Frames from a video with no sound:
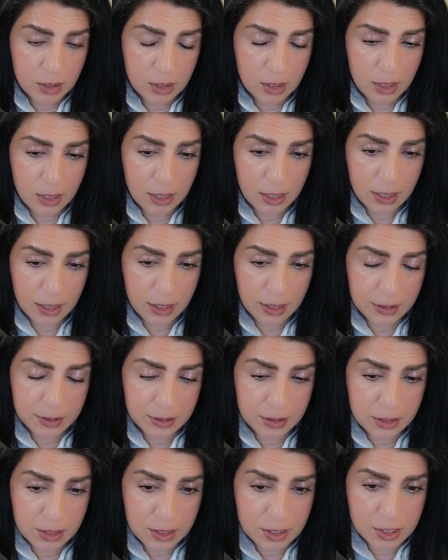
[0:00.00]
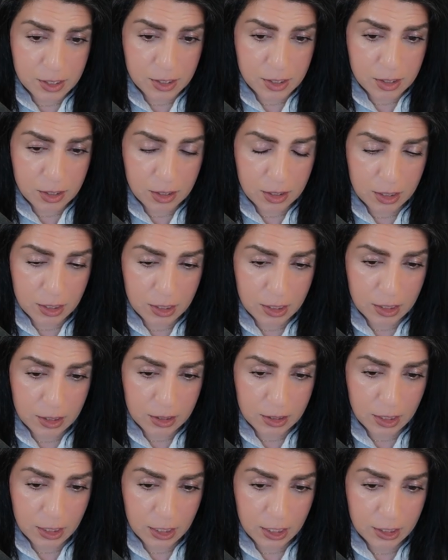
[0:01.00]
And this is like
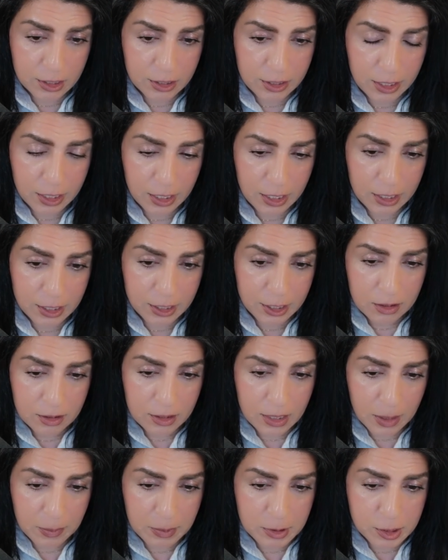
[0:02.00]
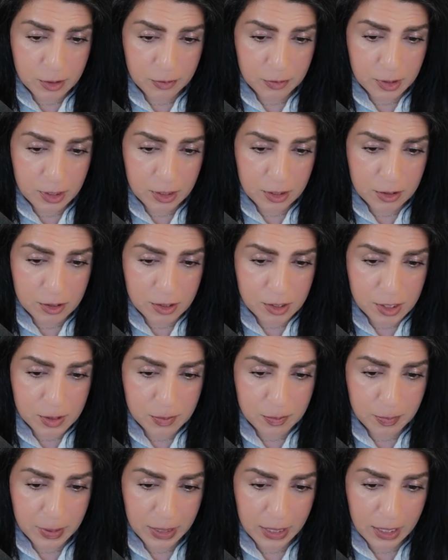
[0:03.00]
the intake, damage evidence,
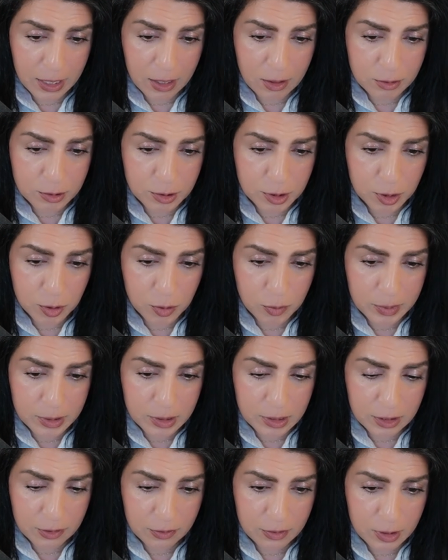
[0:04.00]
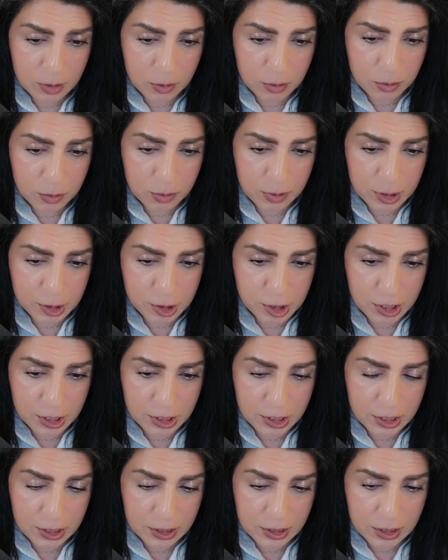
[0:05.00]
payout, human review,
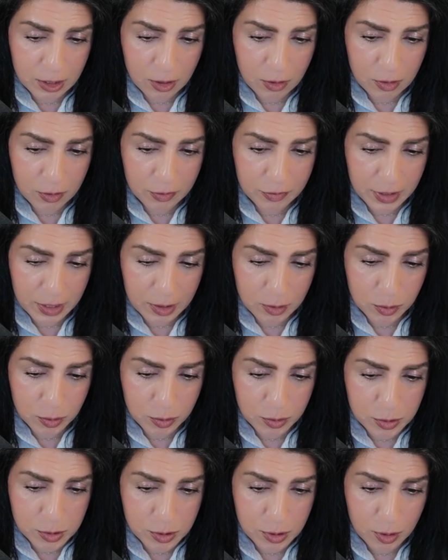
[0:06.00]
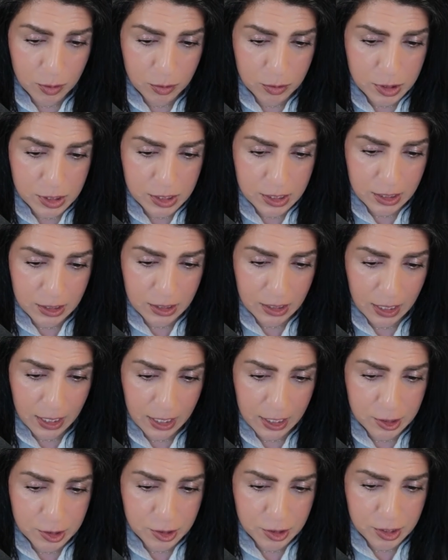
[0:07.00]
rejected, all of that, those nodes and the
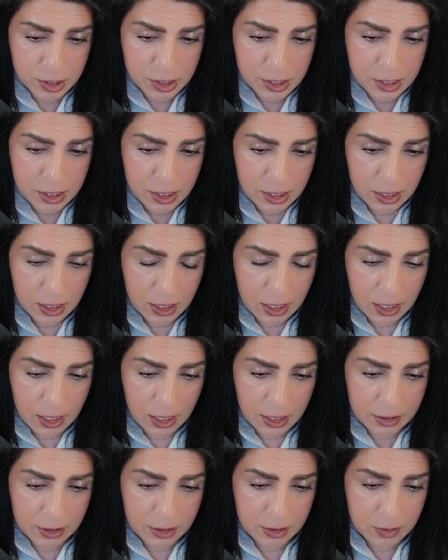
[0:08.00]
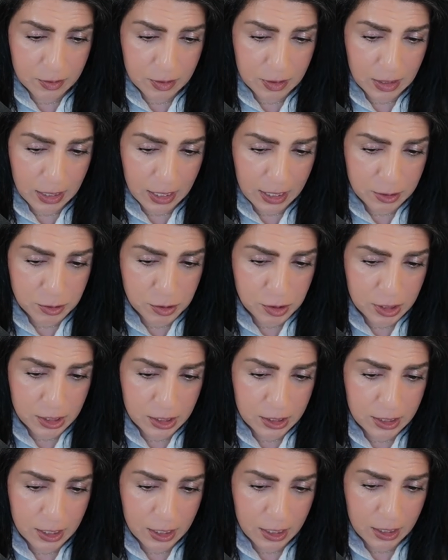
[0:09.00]
edges. And then actually
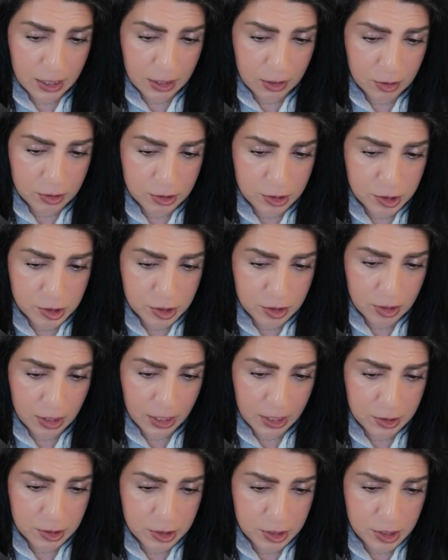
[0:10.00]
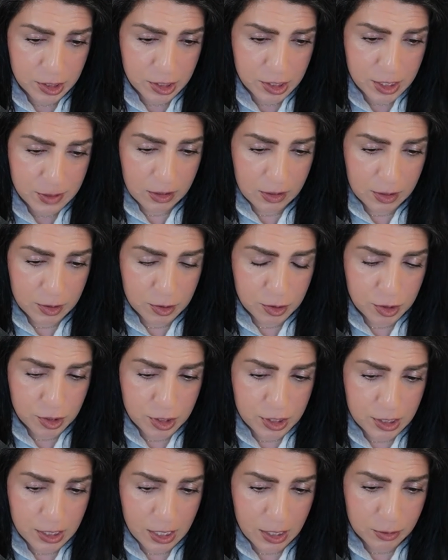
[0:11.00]
the conditional edge is it
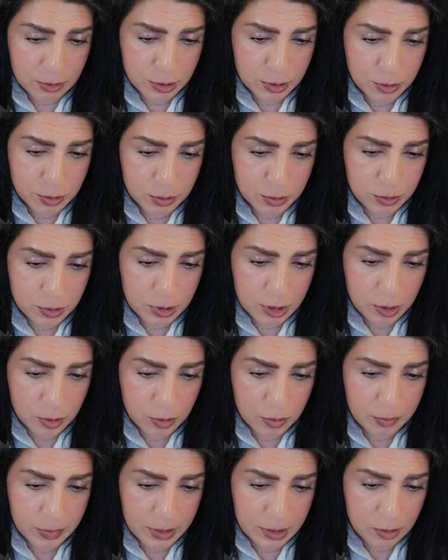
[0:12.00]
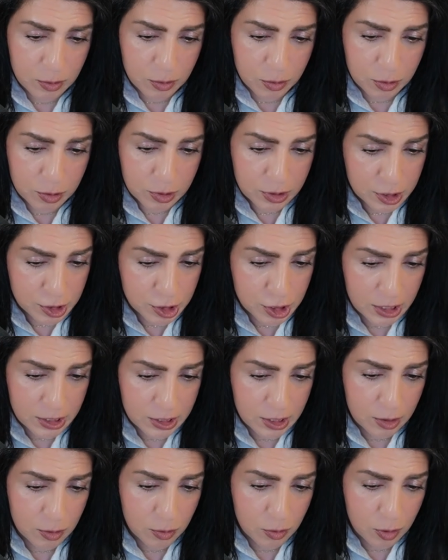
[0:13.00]
just route to human or
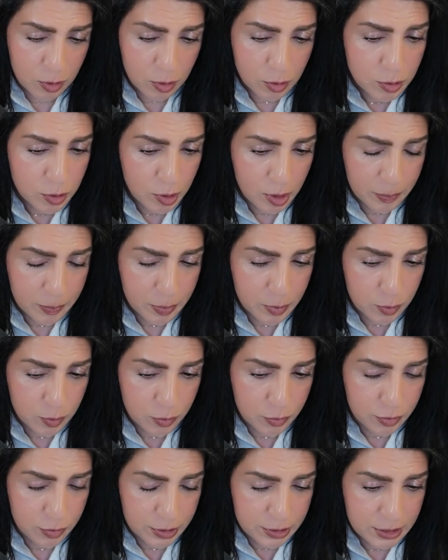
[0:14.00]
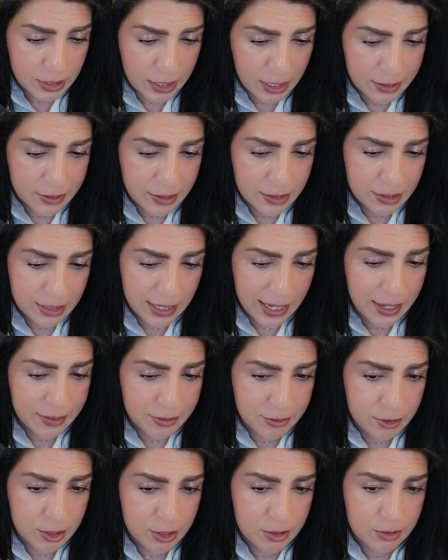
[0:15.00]
rejected or auto approve it, and then end,